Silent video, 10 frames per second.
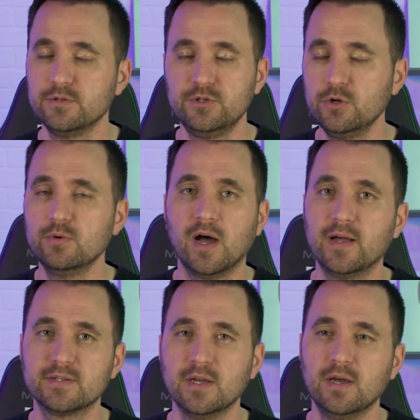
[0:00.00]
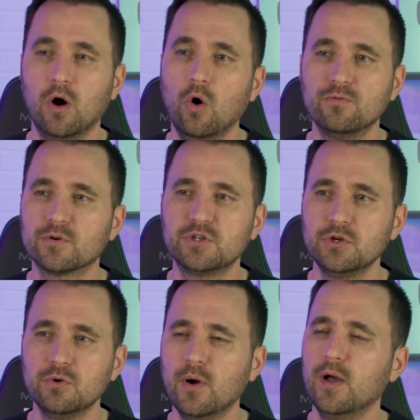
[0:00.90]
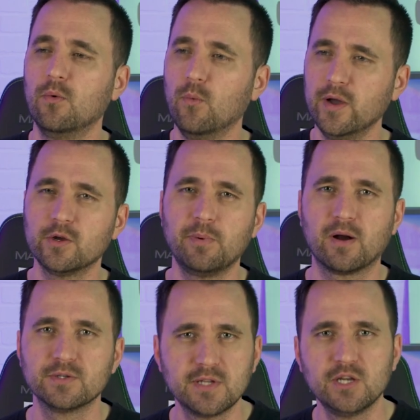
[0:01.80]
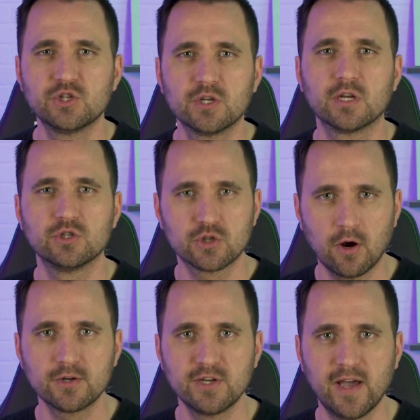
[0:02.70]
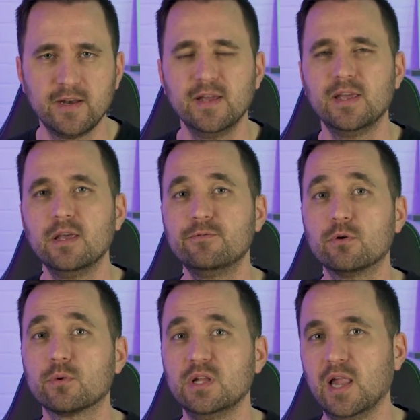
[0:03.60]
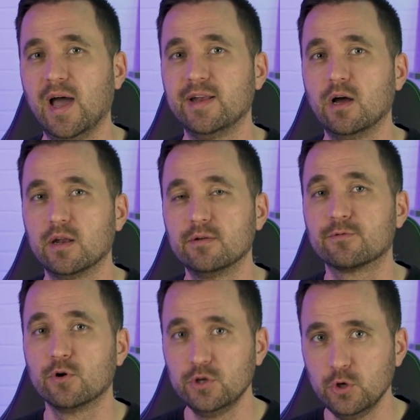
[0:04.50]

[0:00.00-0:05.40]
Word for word: do not overdo what your power station can charge at if you're relying on it for a